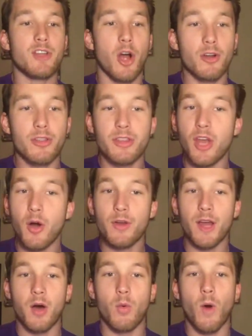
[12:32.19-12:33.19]
Darth
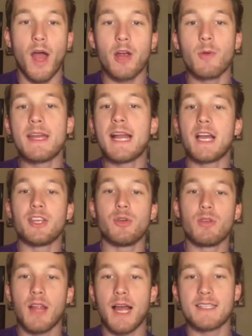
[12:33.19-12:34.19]
Yoda, why are we not
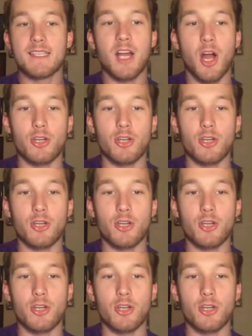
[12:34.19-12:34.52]
utilizing